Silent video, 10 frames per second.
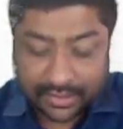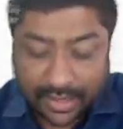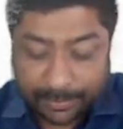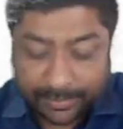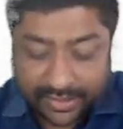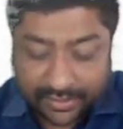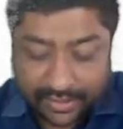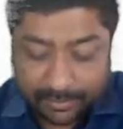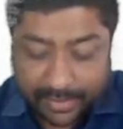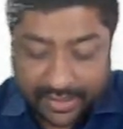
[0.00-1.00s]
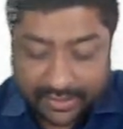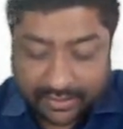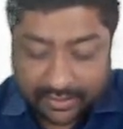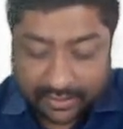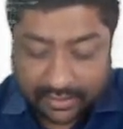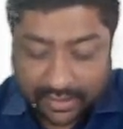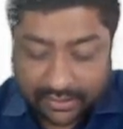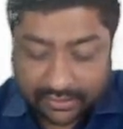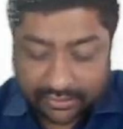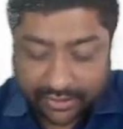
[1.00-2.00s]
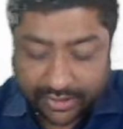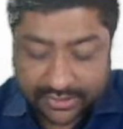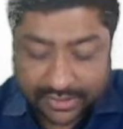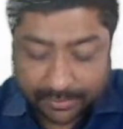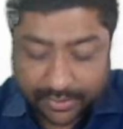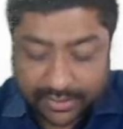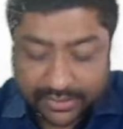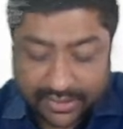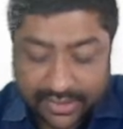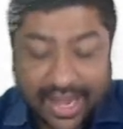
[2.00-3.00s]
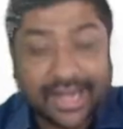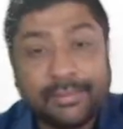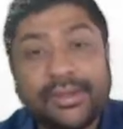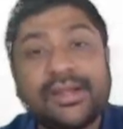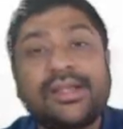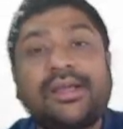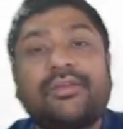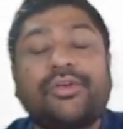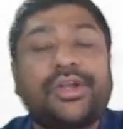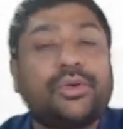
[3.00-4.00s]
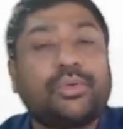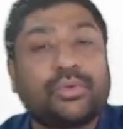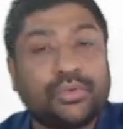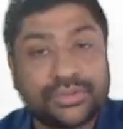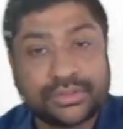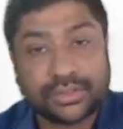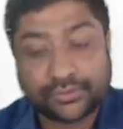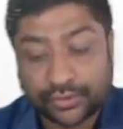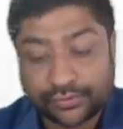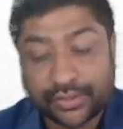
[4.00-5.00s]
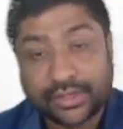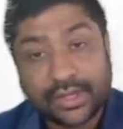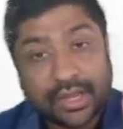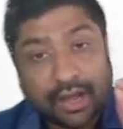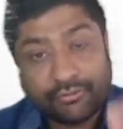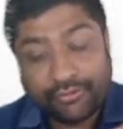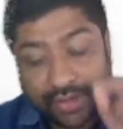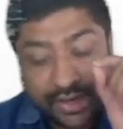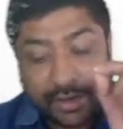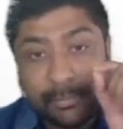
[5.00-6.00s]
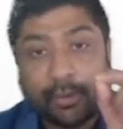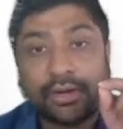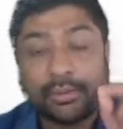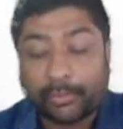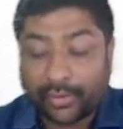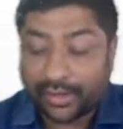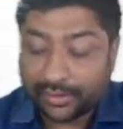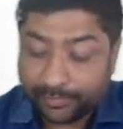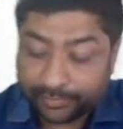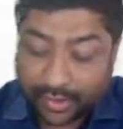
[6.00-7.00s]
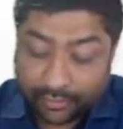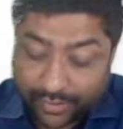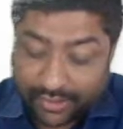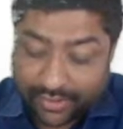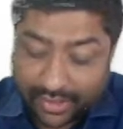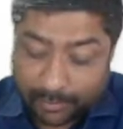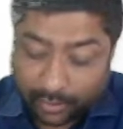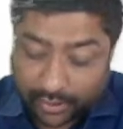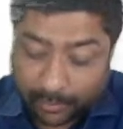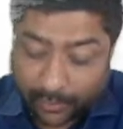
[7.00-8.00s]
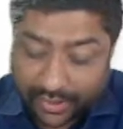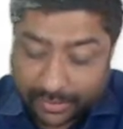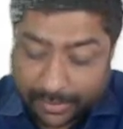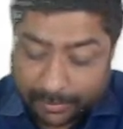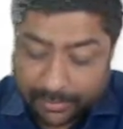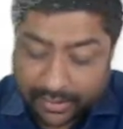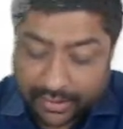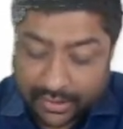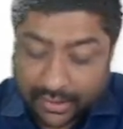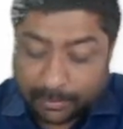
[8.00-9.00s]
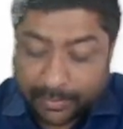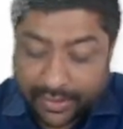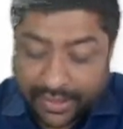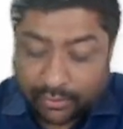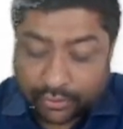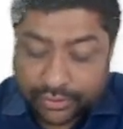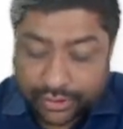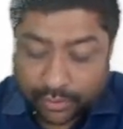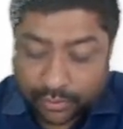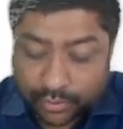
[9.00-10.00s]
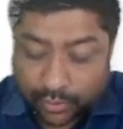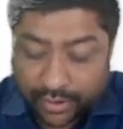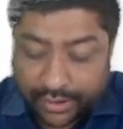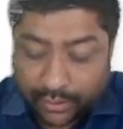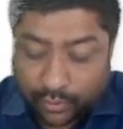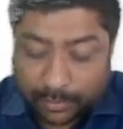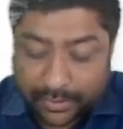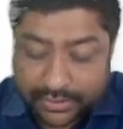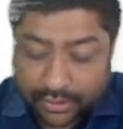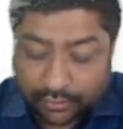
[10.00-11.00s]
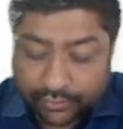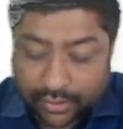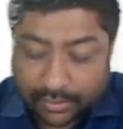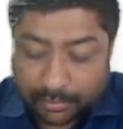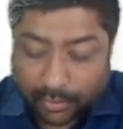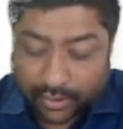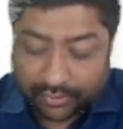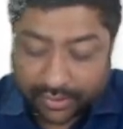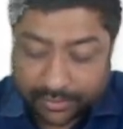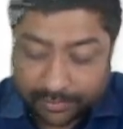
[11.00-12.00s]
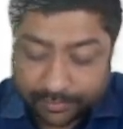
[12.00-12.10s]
uptaken by blood-3 receptors and immediately converted to glucose 6-phosphate. A very important point. A very, very important point. Remember, brain constitutes only 2% of the body weight.